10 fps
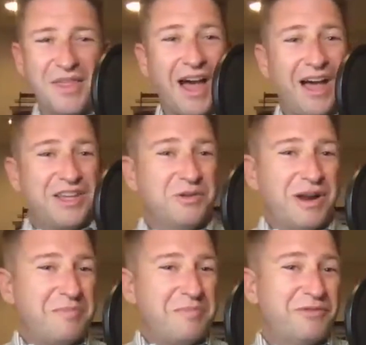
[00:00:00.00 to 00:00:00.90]
you and
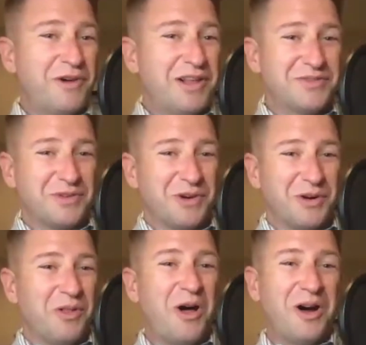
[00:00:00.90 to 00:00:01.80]
I have been friends for
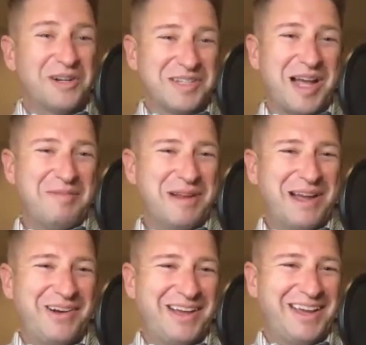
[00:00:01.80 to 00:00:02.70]
a long time
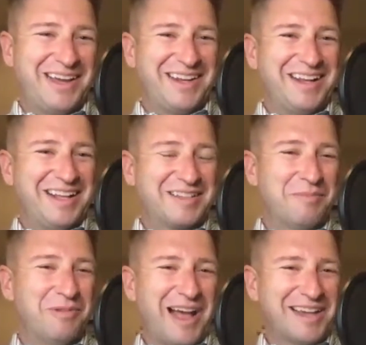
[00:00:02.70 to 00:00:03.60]
now, and it's a
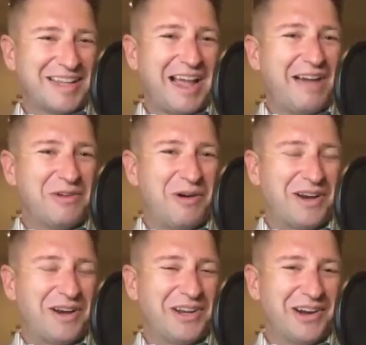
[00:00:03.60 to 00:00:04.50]
blast to have you
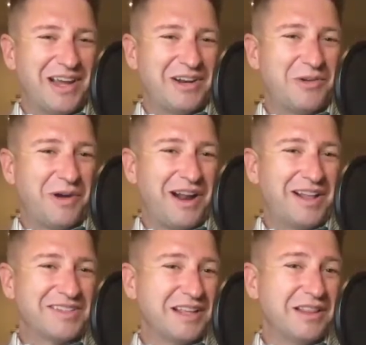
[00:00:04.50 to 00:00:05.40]
on here. And quite
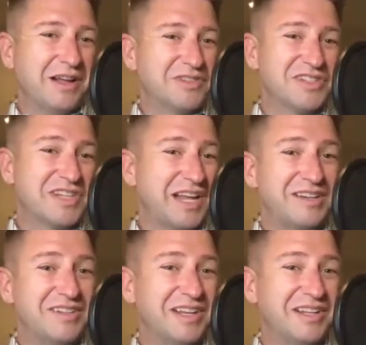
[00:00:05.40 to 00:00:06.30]
honestly, I'd love to just kind of
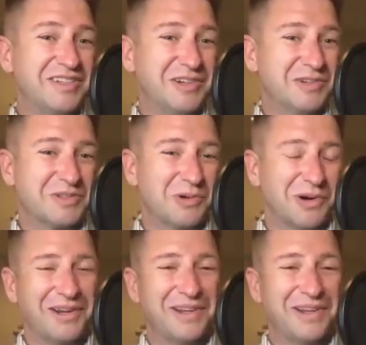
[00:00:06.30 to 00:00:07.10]
dig into your story.